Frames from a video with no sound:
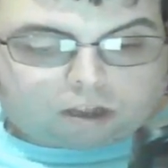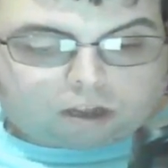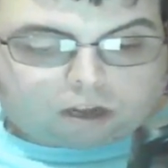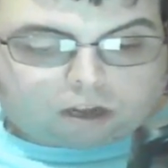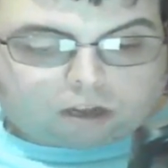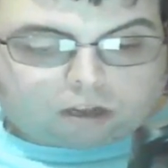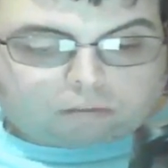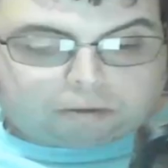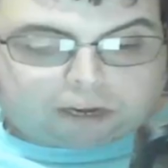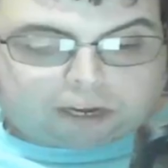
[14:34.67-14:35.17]

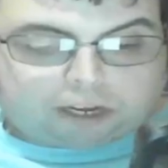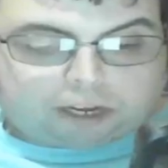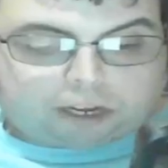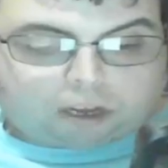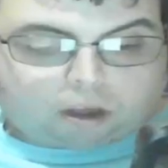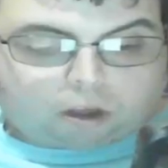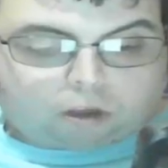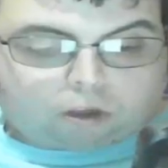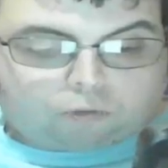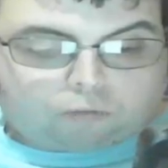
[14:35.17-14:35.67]
Because we're going to
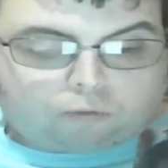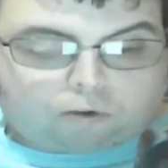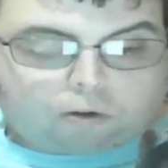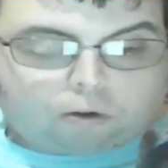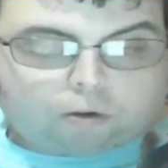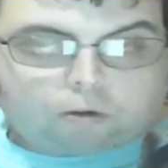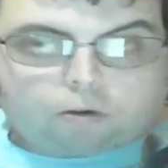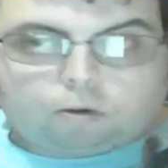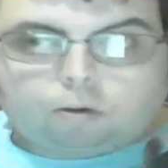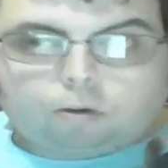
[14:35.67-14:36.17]
go
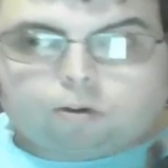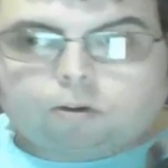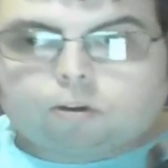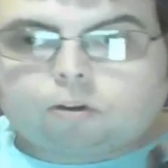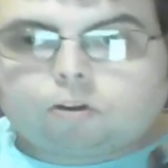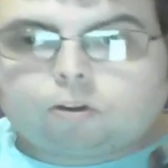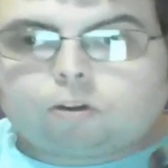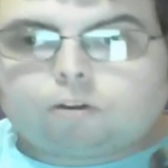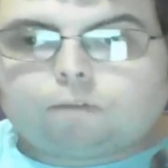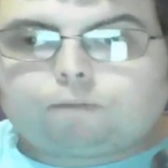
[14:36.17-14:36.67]
through
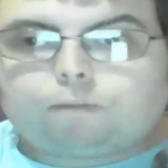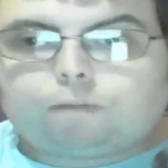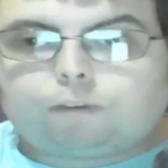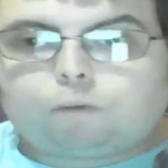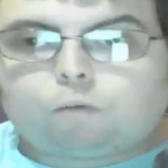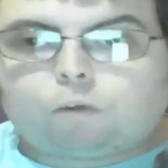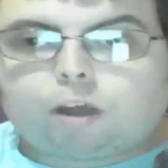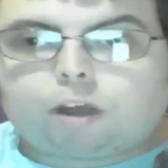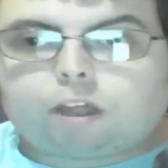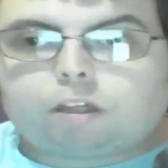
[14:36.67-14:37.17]
the
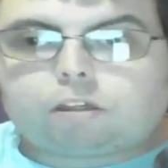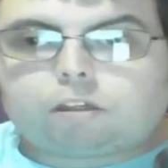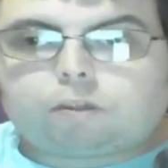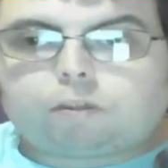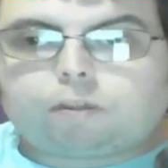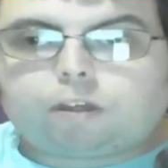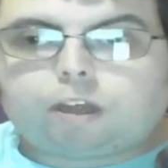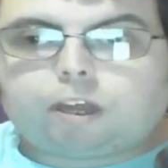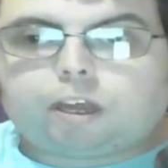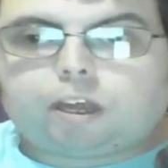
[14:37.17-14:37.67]
rest of
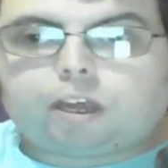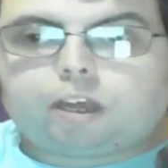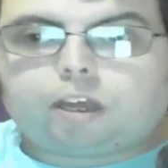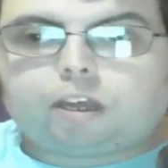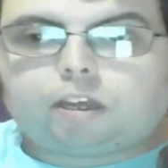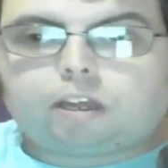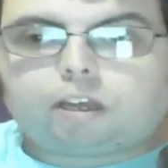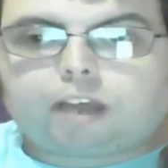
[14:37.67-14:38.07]
the